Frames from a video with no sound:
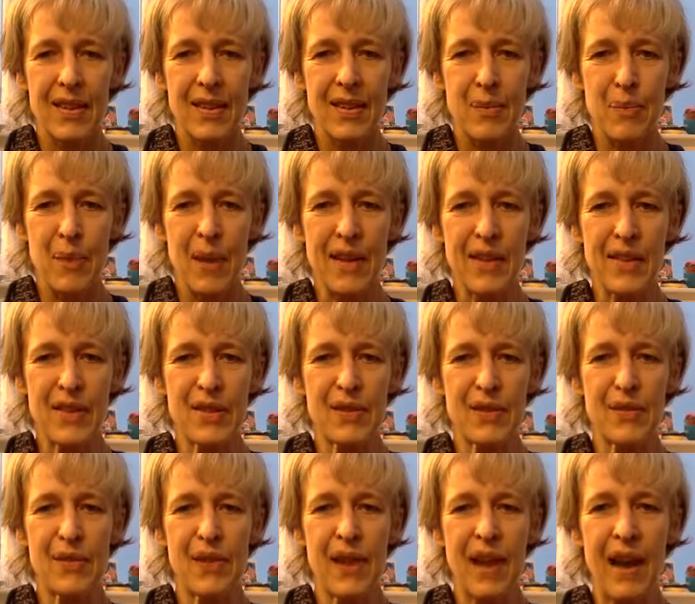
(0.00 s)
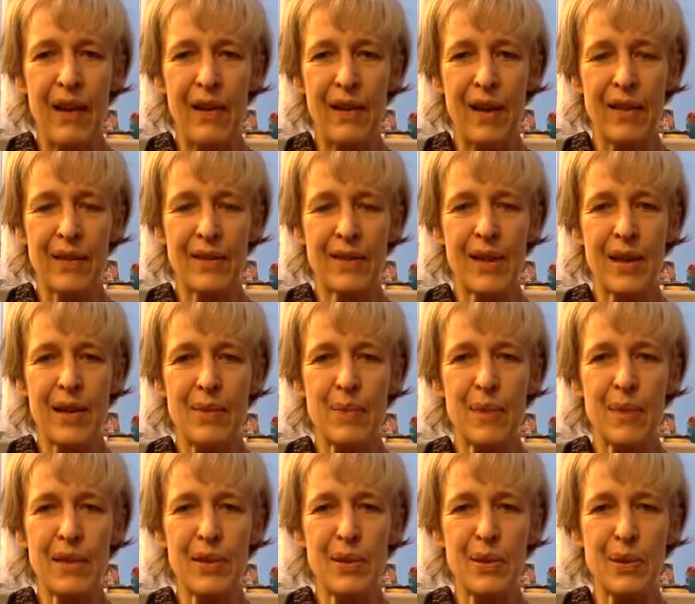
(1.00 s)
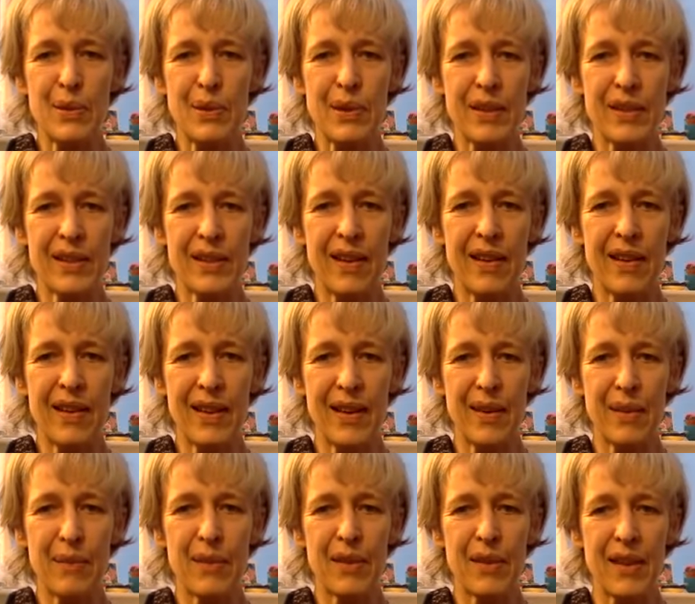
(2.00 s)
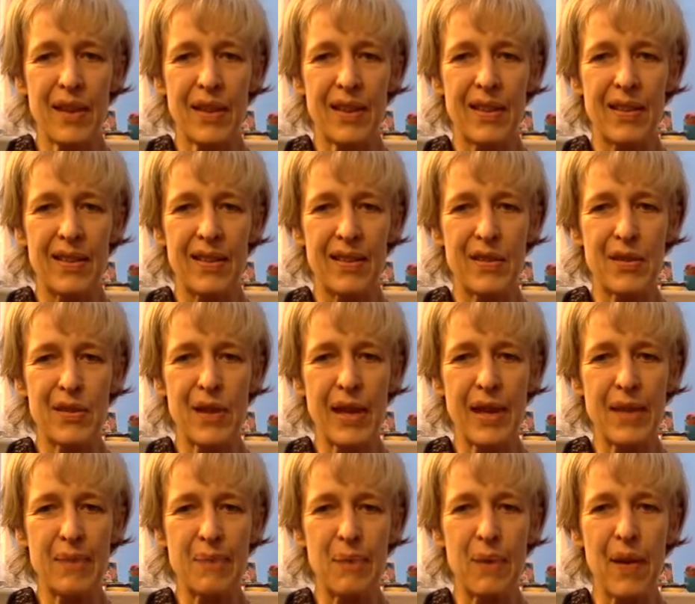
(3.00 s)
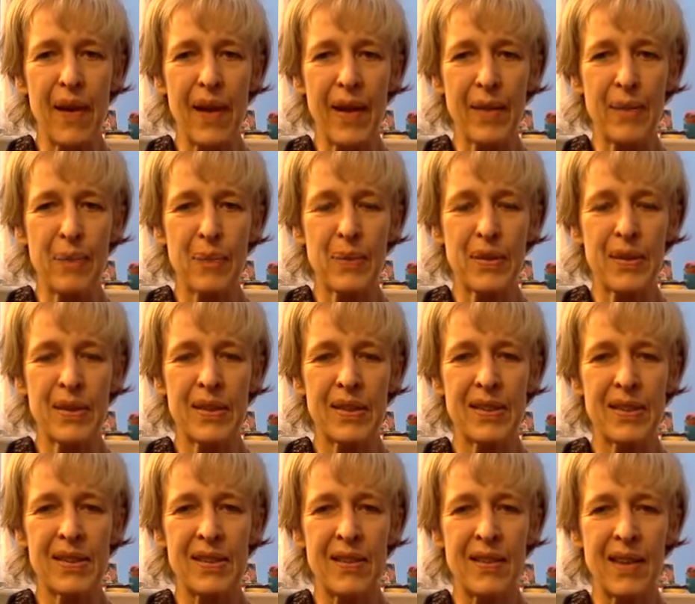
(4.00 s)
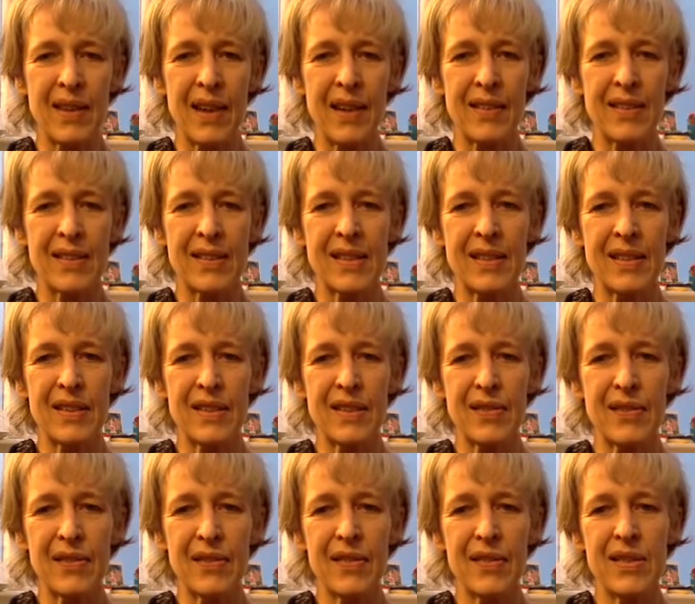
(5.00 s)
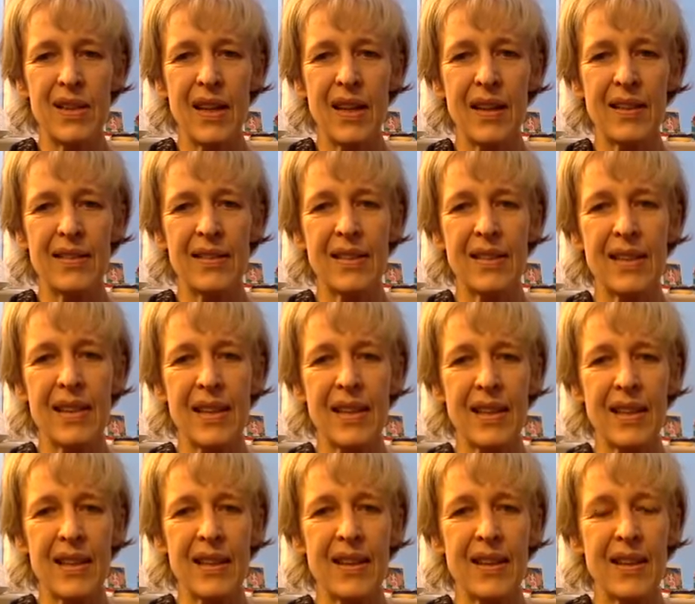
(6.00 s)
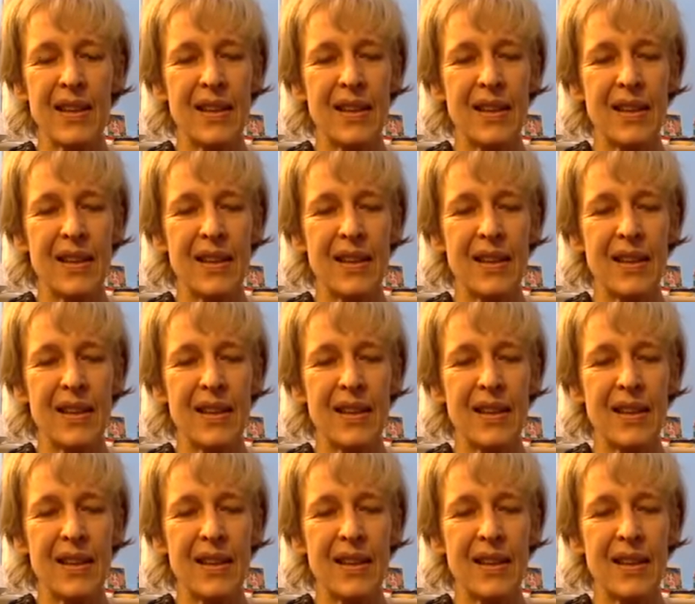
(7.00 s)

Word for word: the passion flower outside my door is going up the, the drain pipe. So that sense of gently